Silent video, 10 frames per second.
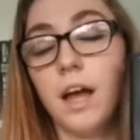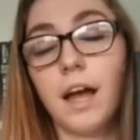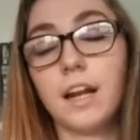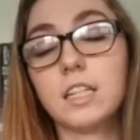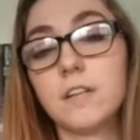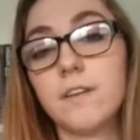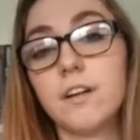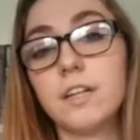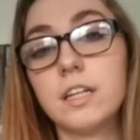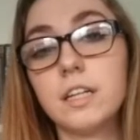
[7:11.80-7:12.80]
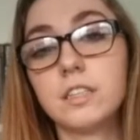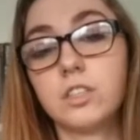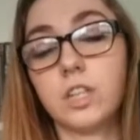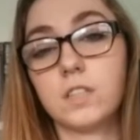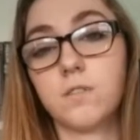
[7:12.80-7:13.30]
And it's a very
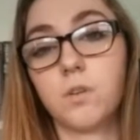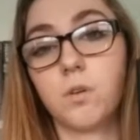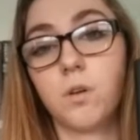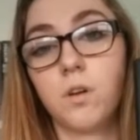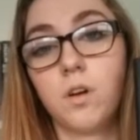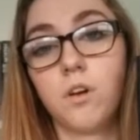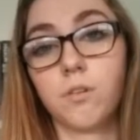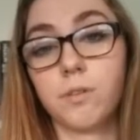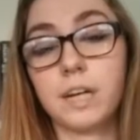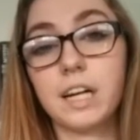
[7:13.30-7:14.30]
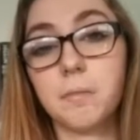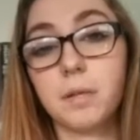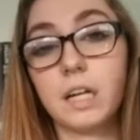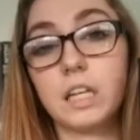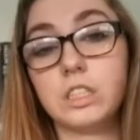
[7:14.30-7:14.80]
stressful read
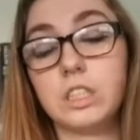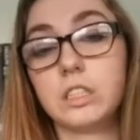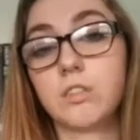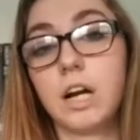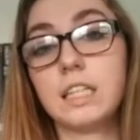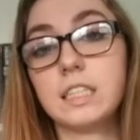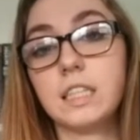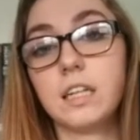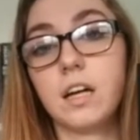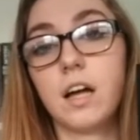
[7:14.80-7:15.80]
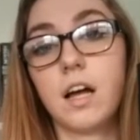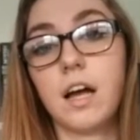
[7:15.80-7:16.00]
because she's crazy.